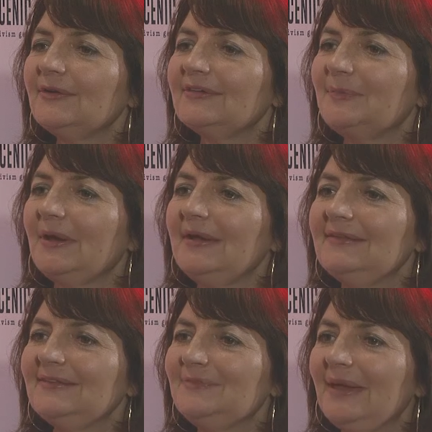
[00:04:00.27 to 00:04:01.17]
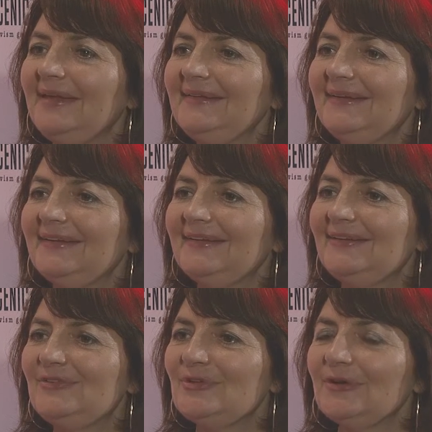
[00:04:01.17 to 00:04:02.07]
experience of being
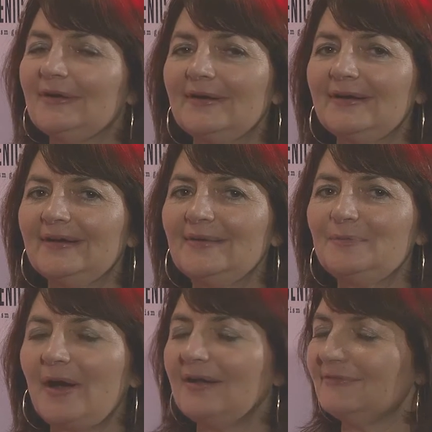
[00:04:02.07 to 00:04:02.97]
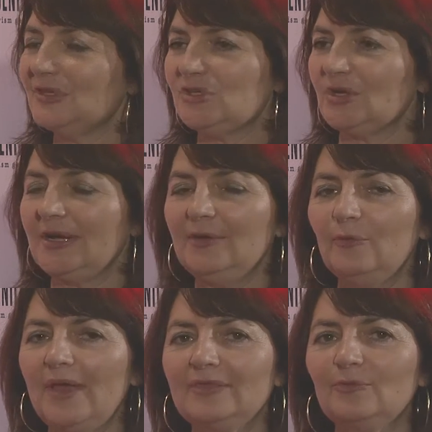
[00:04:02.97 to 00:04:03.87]
a juror, part of the jury
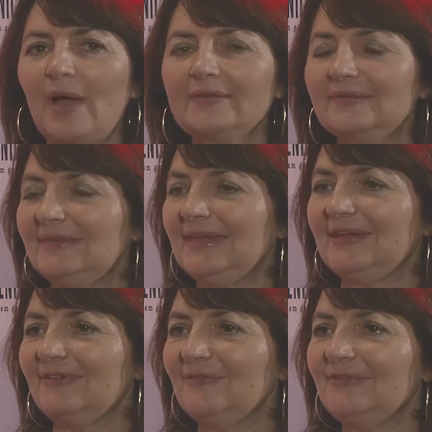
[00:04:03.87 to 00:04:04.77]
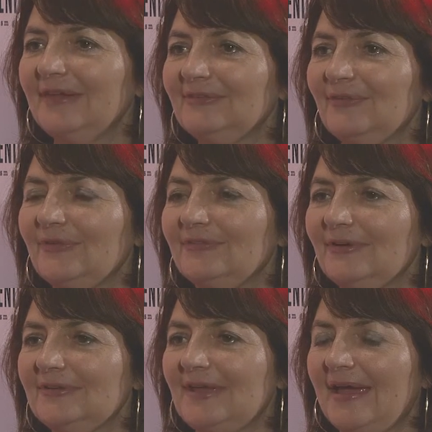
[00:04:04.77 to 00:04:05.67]
with Wild and Scenic Film Fest for the
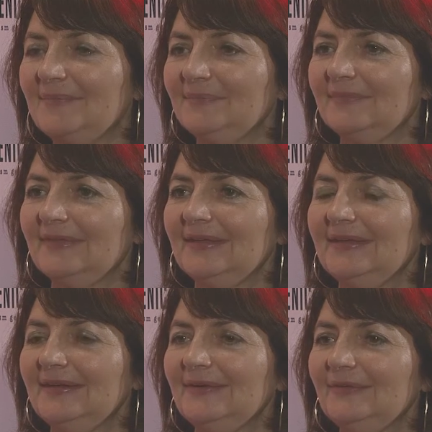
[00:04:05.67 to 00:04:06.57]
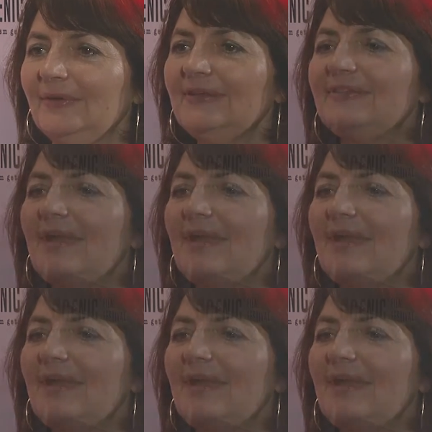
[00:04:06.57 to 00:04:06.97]
first time. What is